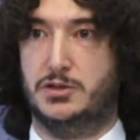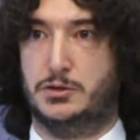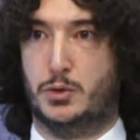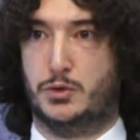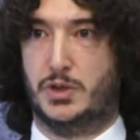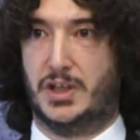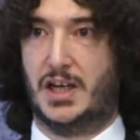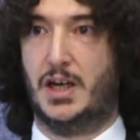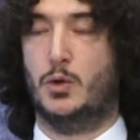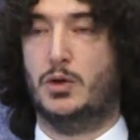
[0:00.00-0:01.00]
to the
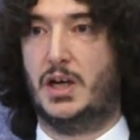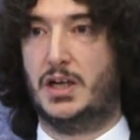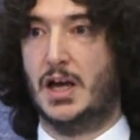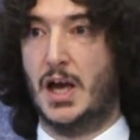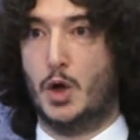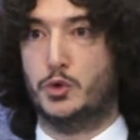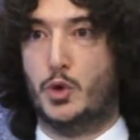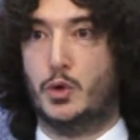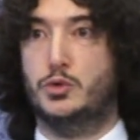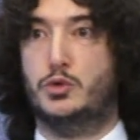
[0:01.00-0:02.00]
extent that you do not
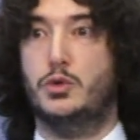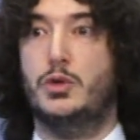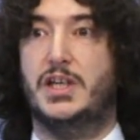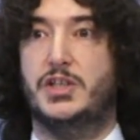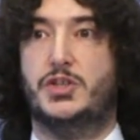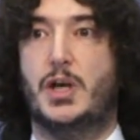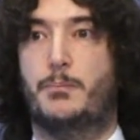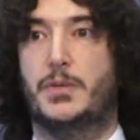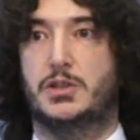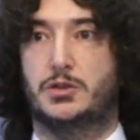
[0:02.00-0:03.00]
conduct transactions with
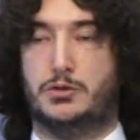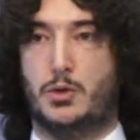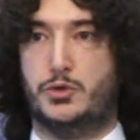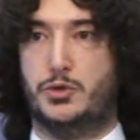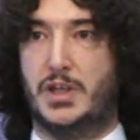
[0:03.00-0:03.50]
shell companies